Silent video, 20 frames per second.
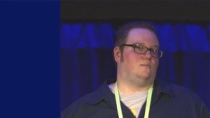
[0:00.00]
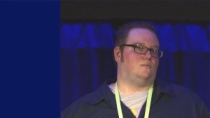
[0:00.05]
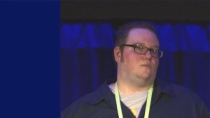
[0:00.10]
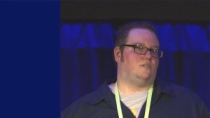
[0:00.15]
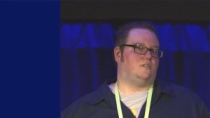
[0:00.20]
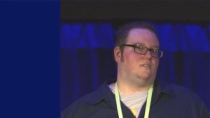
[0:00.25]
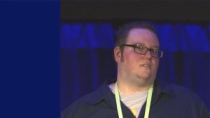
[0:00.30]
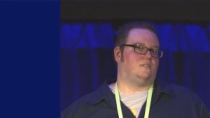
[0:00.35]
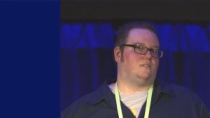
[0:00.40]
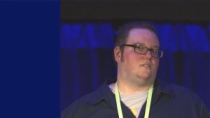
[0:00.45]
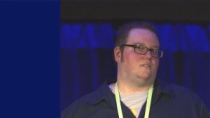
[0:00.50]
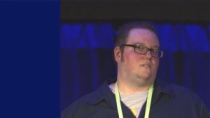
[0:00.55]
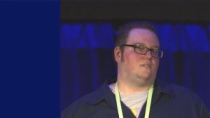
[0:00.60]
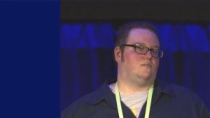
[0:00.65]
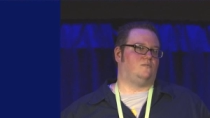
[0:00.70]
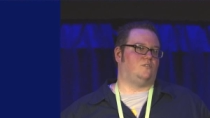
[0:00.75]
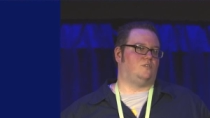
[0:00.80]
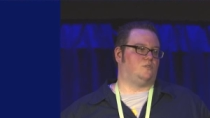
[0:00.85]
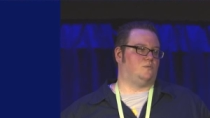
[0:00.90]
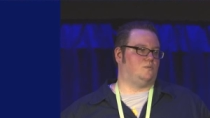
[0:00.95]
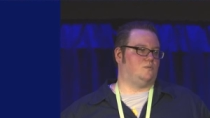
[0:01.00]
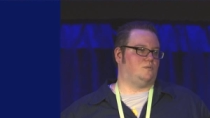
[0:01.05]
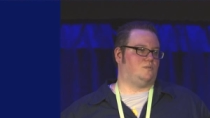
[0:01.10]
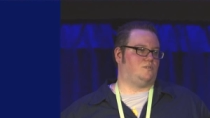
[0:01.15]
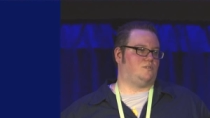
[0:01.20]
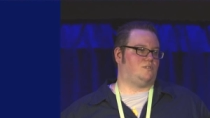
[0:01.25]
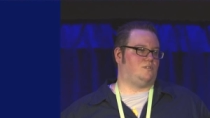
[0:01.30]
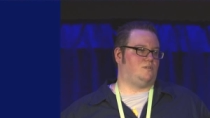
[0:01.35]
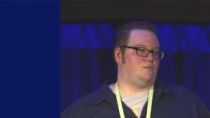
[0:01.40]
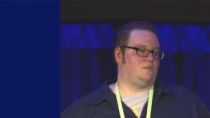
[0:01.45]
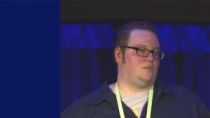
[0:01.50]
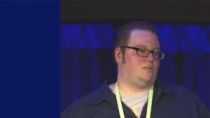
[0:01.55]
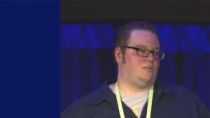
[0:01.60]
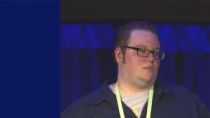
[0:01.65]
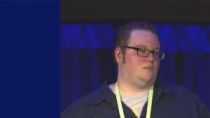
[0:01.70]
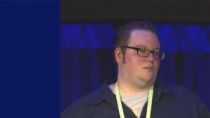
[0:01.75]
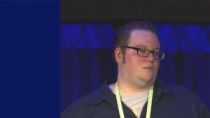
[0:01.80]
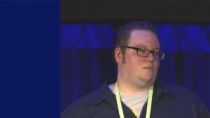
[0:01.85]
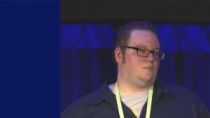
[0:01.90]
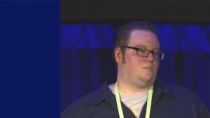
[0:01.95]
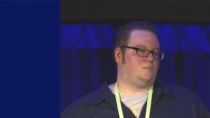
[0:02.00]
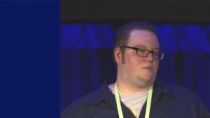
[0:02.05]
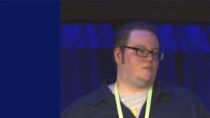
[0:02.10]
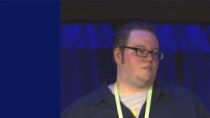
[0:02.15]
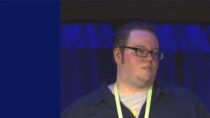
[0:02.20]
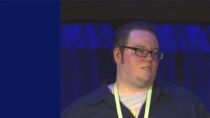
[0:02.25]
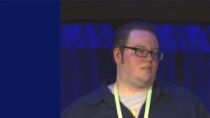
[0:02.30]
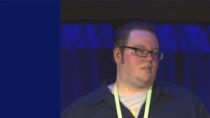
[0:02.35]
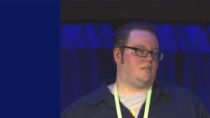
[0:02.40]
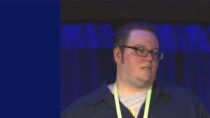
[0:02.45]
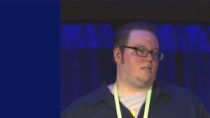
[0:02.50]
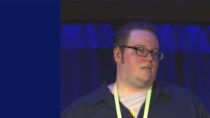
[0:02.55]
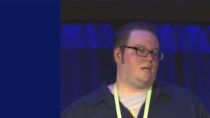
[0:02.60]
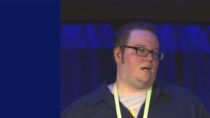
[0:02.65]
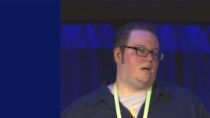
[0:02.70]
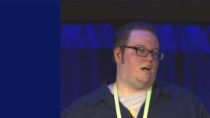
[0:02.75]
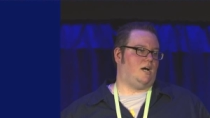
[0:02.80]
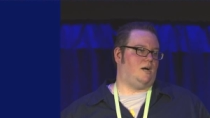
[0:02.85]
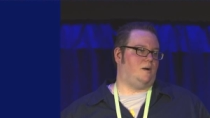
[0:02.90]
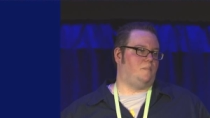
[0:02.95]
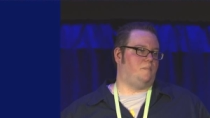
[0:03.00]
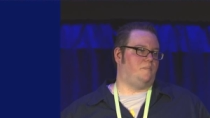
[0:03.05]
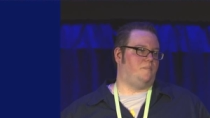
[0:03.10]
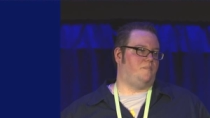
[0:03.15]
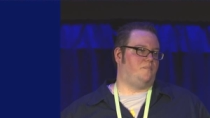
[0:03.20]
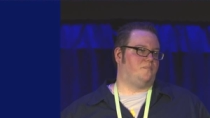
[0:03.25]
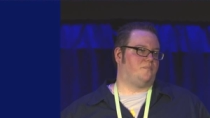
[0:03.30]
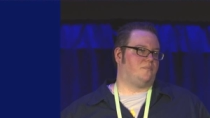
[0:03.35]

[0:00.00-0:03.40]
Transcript: with Visual Studio per se. Um,